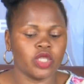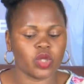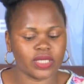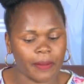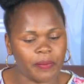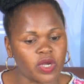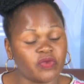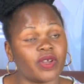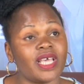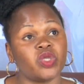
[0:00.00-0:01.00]
So support
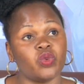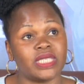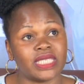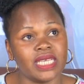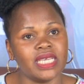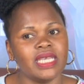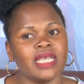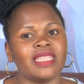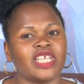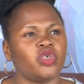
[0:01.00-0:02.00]
for us, we see
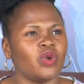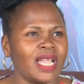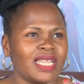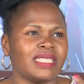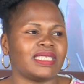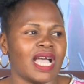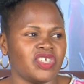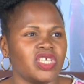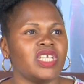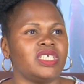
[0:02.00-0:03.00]
that Ugandans
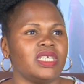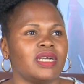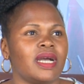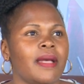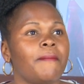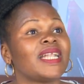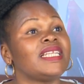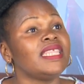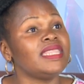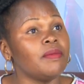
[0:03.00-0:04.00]
are changing, but
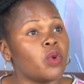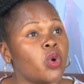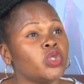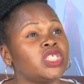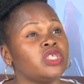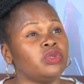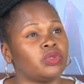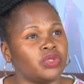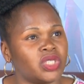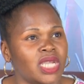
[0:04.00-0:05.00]
let them continue
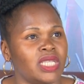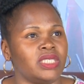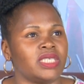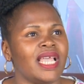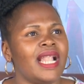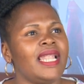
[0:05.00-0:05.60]
to change.